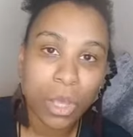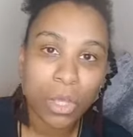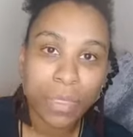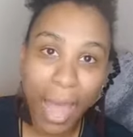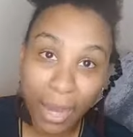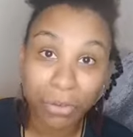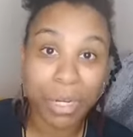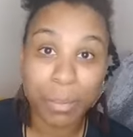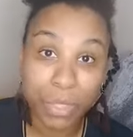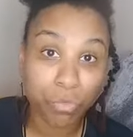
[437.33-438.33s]
the
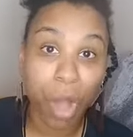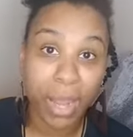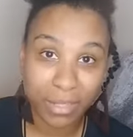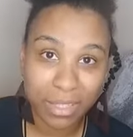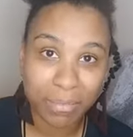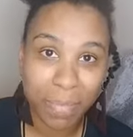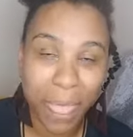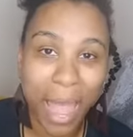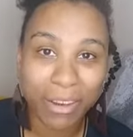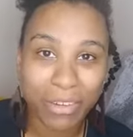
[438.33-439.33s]
acronym is WRITE. The
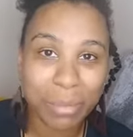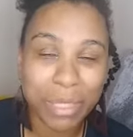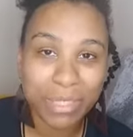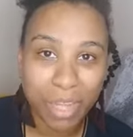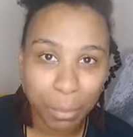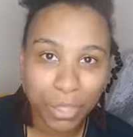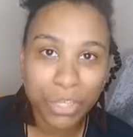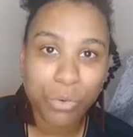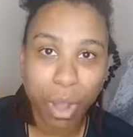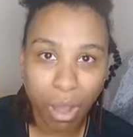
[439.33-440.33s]
acronym is
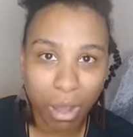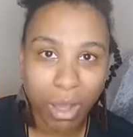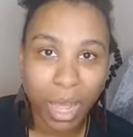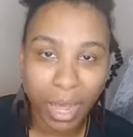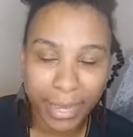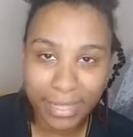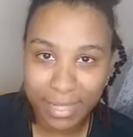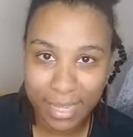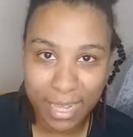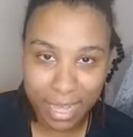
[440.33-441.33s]

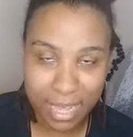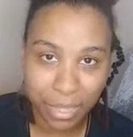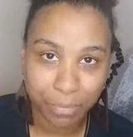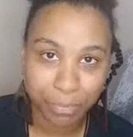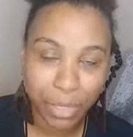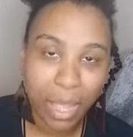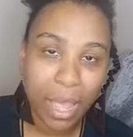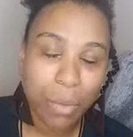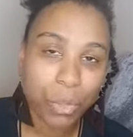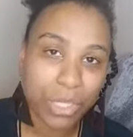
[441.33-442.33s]
WRITE,
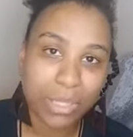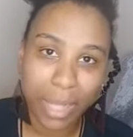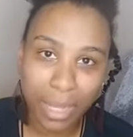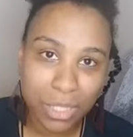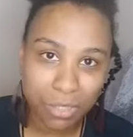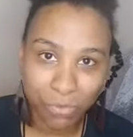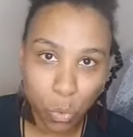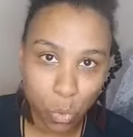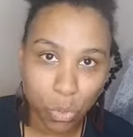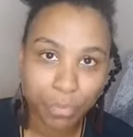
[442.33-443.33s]
which stands
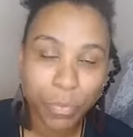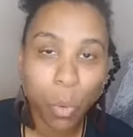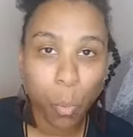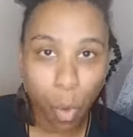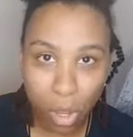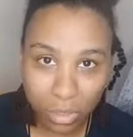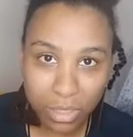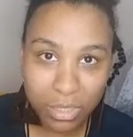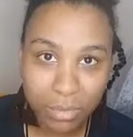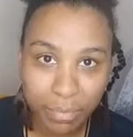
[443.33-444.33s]
for
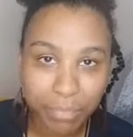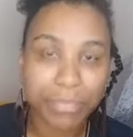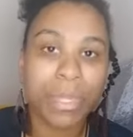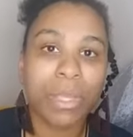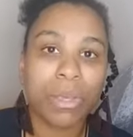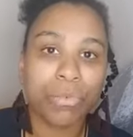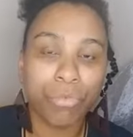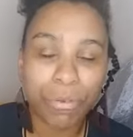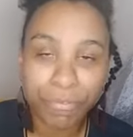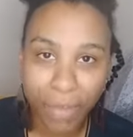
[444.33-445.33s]
what,
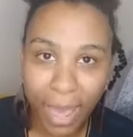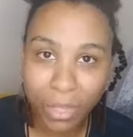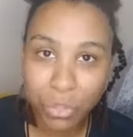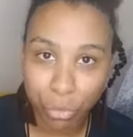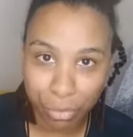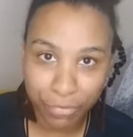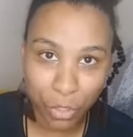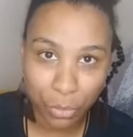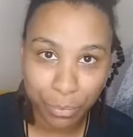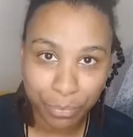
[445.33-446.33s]
reflect or
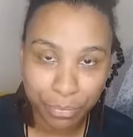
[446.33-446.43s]
review,